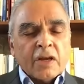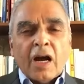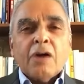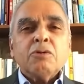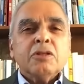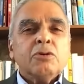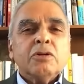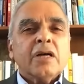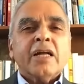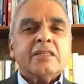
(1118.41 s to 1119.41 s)
how would the
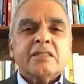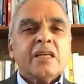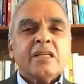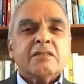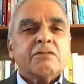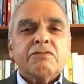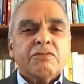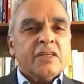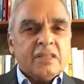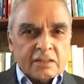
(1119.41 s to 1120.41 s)
United States
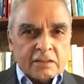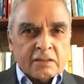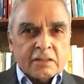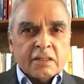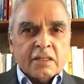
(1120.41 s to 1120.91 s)
feel